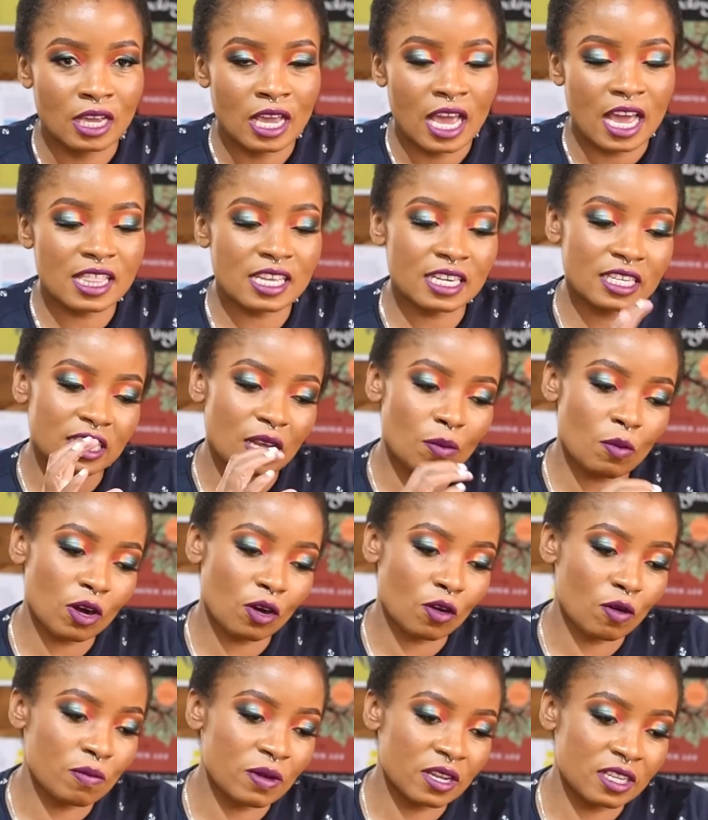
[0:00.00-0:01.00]
And then someone
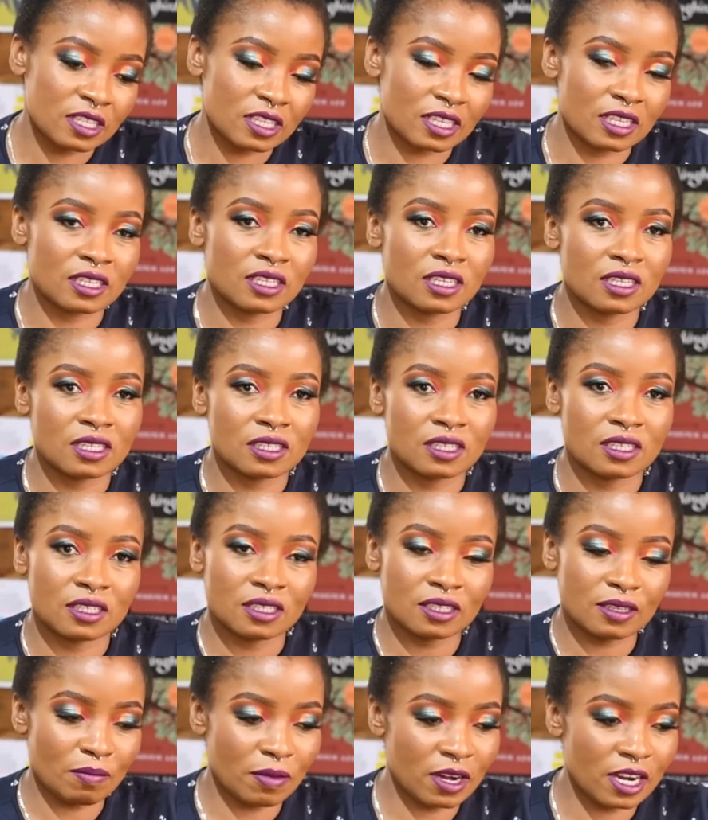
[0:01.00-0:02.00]
commented,
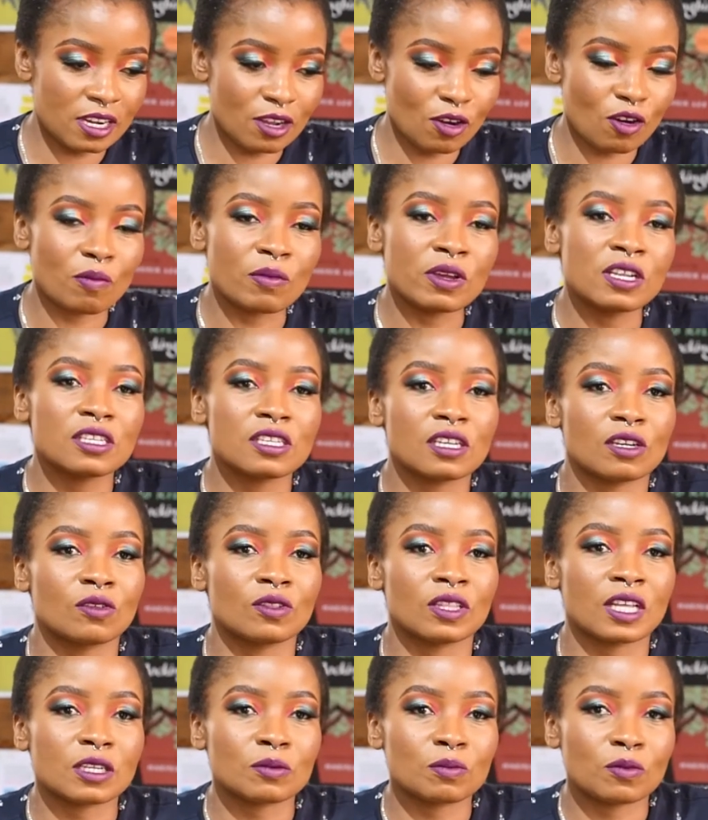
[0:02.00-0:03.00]
some lady commented on
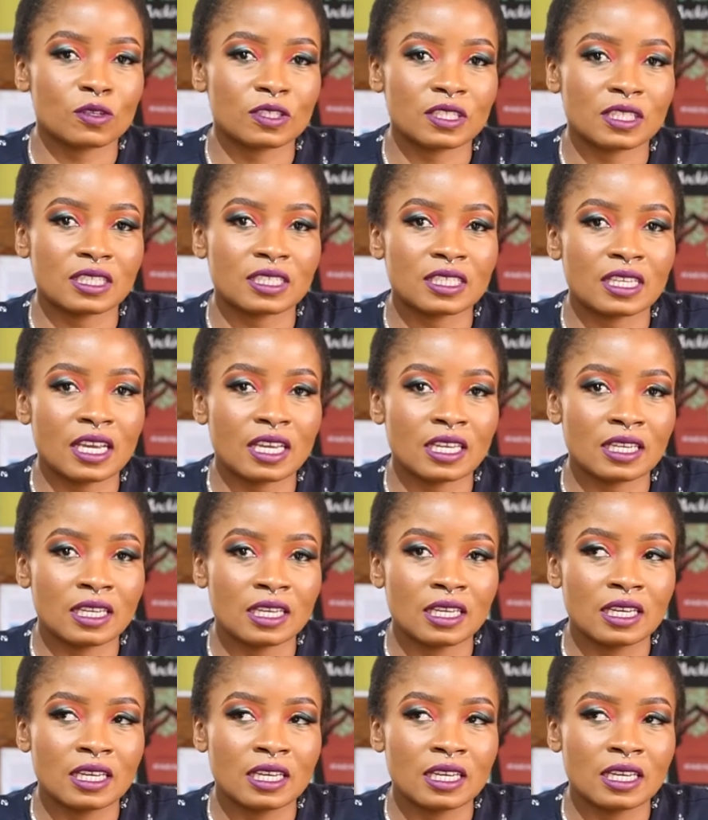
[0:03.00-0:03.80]
that post and said,